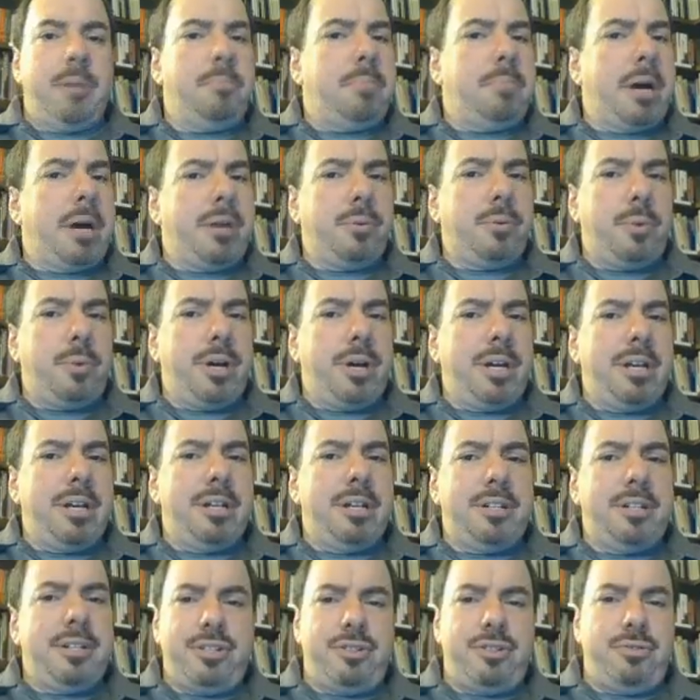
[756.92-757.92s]
By the
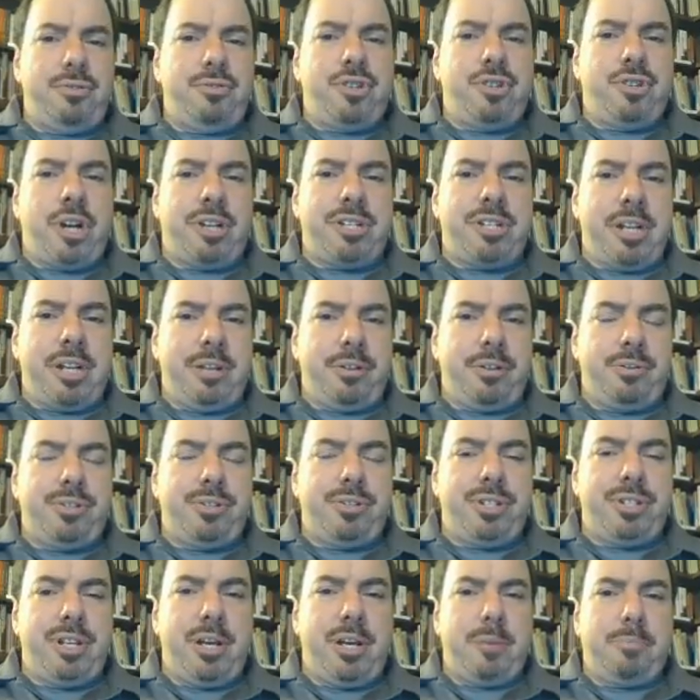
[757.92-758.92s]
way, did you jot down
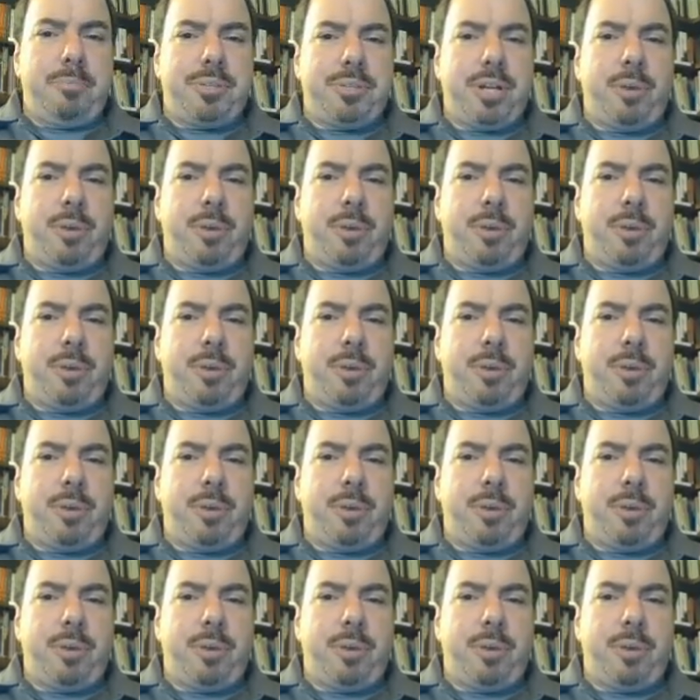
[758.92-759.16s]
those tips?